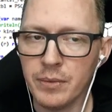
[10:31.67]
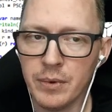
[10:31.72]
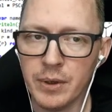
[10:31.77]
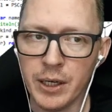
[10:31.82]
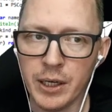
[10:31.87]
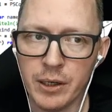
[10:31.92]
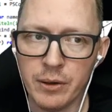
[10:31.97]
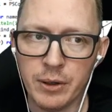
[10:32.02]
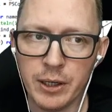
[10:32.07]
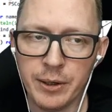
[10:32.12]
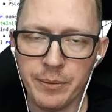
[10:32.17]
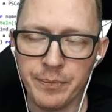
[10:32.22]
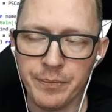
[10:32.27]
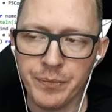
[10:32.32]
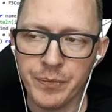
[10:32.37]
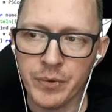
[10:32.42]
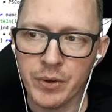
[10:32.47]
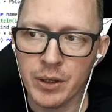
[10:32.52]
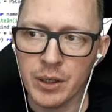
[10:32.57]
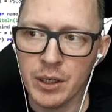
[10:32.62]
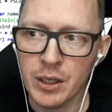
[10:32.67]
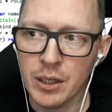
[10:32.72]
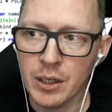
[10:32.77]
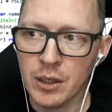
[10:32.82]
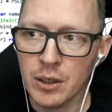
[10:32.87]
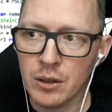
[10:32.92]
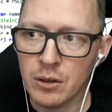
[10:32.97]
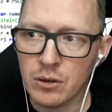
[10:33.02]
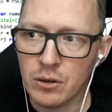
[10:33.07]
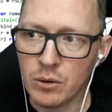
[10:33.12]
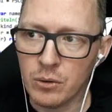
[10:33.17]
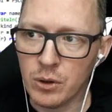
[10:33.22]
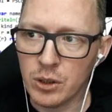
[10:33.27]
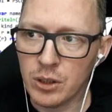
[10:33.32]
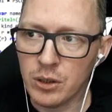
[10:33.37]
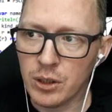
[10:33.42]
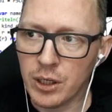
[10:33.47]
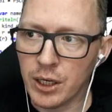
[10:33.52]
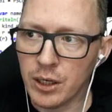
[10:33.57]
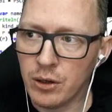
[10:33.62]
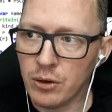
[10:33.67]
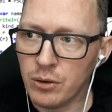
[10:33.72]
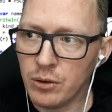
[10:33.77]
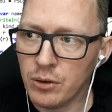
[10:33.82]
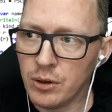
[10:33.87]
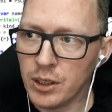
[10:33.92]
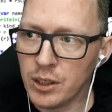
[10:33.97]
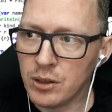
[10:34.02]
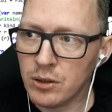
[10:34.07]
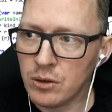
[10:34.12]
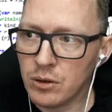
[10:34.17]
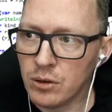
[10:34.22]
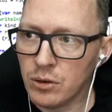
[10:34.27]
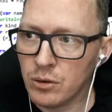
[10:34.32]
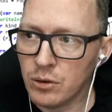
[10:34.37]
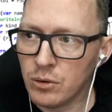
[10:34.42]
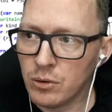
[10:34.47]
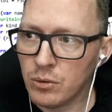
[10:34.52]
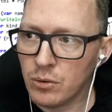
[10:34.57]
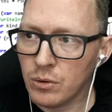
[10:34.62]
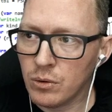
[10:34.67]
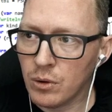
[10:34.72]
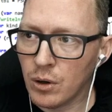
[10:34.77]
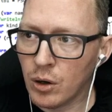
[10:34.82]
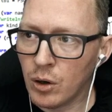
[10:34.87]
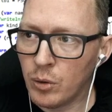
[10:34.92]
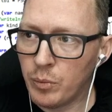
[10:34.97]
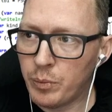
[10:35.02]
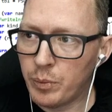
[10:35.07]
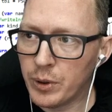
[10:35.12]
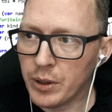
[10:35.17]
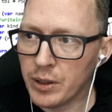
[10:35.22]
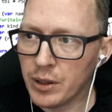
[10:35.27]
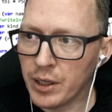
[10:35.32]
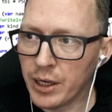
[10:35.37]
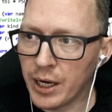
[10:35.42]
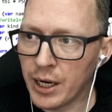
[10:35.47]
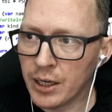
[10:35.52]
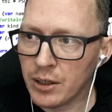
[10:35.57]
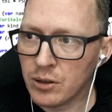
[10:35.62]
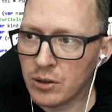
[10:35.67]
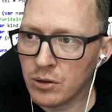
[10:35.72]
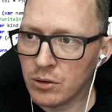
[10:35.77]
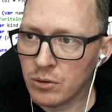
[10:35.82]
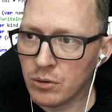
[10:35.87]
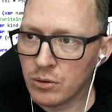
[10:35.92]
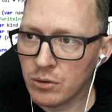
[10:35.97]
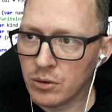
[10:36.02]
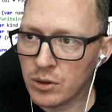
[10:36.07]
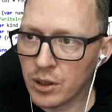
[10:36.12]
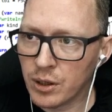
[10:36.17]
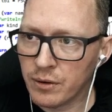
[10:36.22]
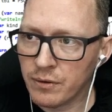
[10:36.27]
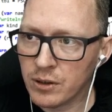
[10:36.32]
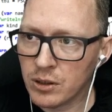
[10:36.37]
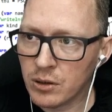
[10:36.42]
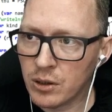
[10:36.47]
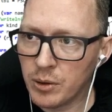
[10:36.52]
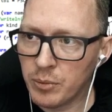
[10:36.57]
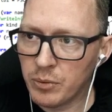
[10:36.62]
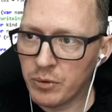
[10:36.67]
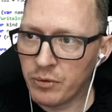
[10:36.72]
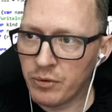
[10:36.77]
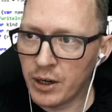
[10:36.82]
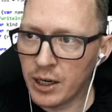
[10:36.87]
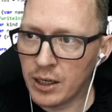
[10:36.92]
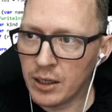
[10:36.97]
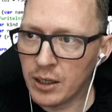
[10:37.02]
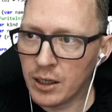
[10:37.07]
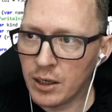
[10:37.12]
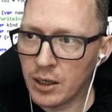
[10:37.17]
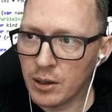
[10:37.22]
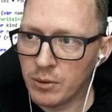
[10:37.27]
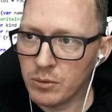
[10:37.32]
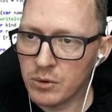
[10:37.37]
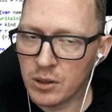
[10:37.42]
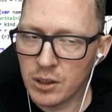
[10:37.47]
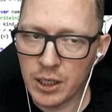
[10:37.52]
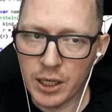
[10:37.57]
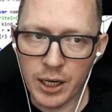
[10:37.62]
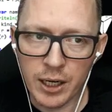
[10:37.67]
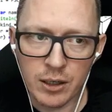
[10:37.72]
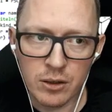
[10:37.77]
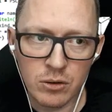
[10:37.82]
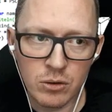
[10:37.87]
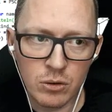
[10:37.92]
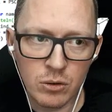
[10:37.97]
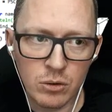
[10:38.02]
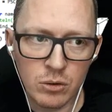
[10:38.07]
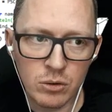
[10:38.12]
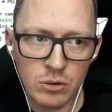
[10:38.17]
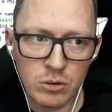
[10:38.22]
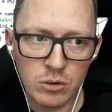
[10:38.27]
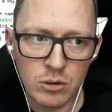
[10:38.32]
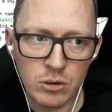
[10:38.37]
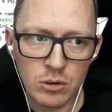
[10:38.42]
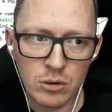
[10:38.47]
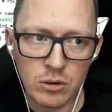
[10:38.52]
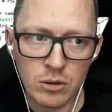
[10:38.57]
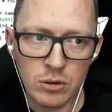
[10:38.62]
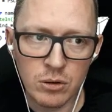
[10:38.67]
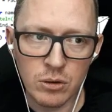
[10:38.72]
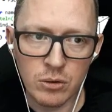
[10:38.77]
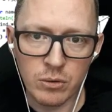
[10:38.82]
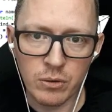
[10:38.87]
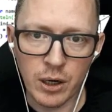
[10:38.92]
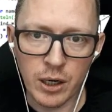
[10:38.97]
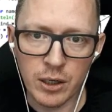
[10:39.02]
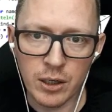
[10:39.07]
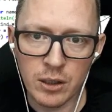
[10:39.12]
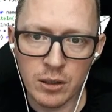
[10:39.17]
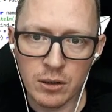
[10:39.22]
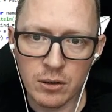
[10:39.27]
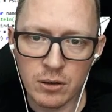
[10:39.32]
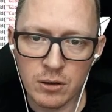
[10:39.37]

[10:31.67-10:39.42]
anyway. So what you can do is you open the action to JavaScript file that comes in the XTools, you run it,